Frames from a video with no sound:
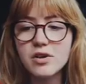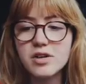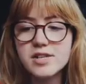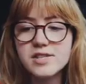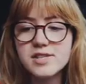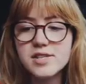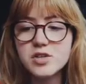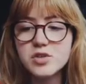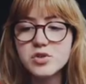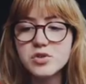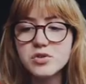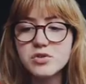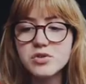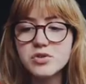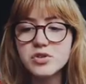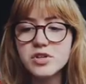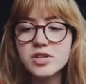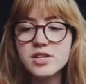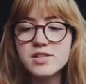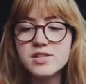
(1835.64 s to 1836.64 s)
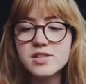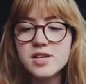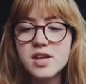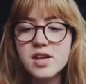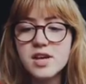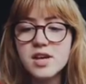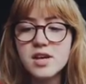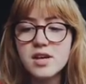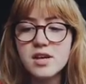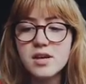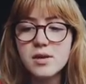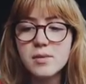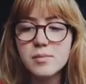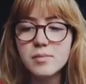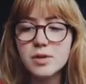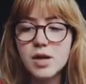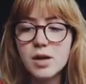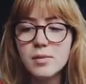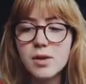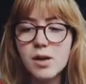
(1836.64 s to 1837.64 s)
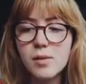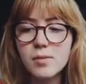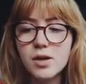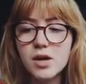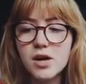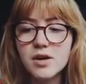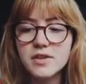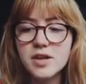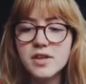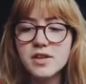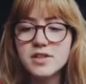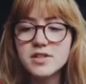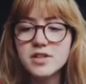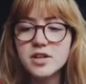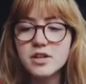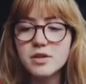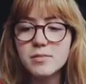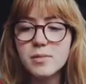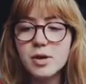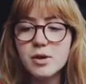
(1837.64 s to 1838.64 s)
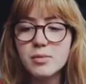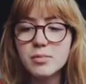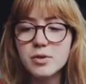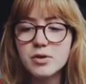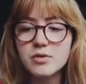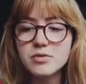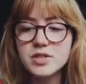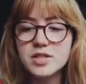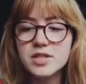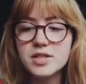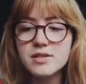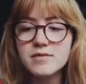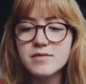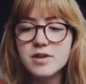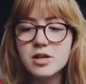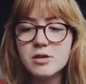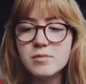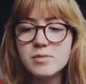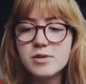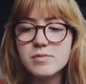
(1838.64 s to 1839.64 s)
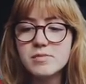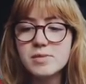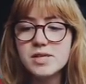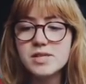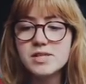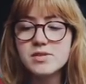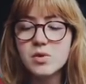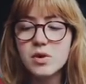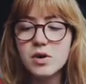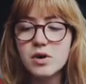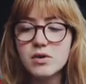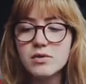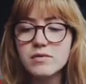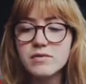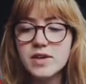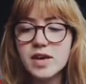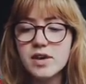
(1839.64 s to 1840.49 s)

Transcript: on essential nutrients blah, blah, blah. Then they talk about protein, vitamin B12,